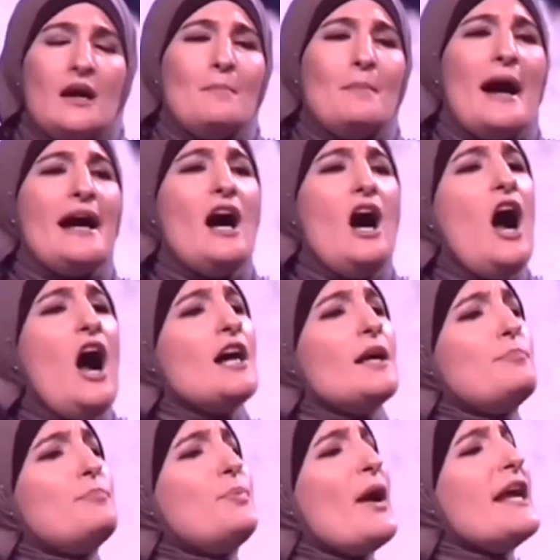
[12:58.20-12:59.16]
My
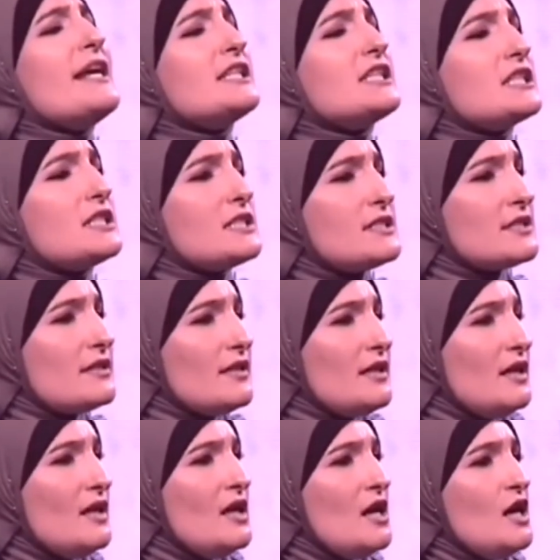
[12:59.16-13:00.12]
heart breaks
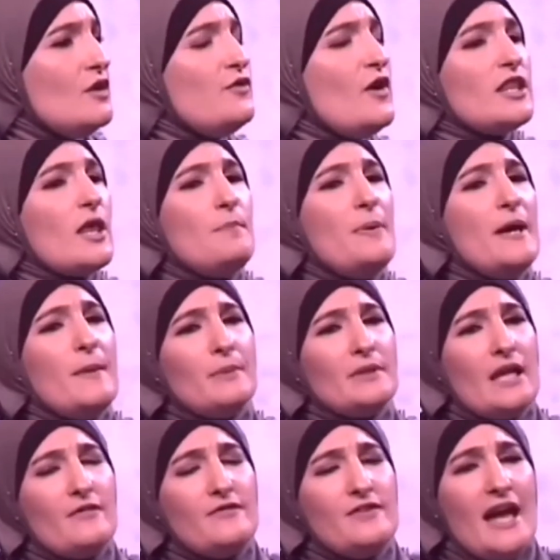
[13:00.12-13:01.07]
for the
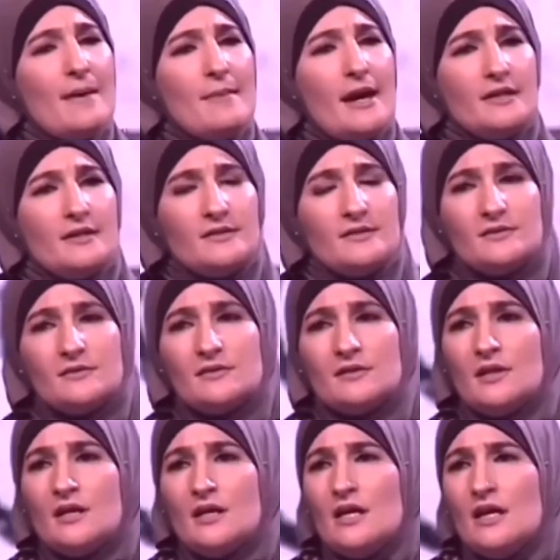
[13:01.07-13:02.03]
people of Yemen.
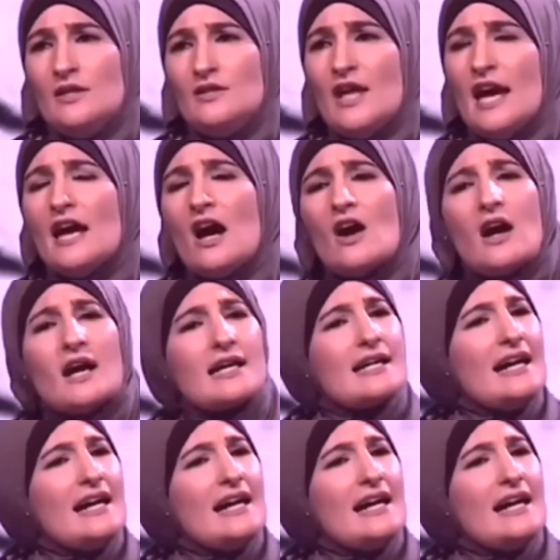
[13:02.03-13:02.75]
They are a